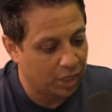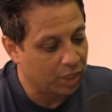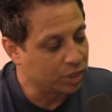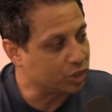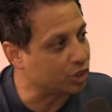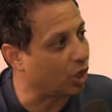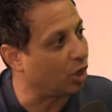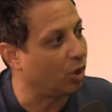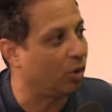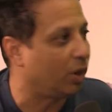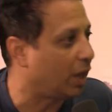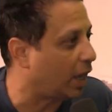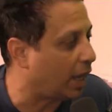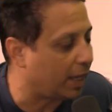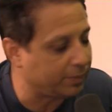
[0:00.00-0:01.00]

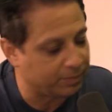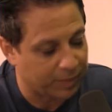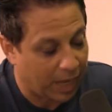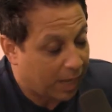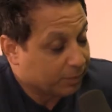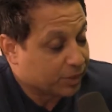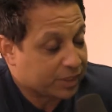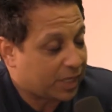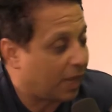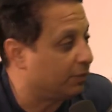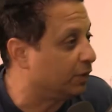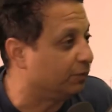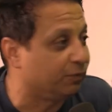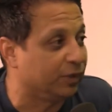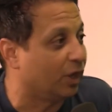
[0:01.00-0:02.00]
So I'm just
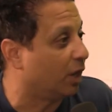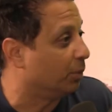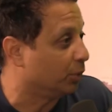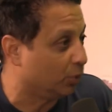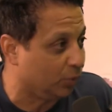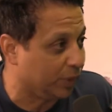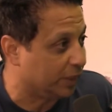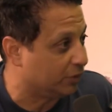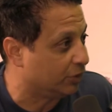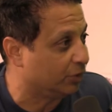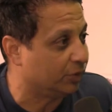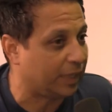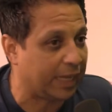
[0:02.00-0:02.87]
having a phenomenal week, dude.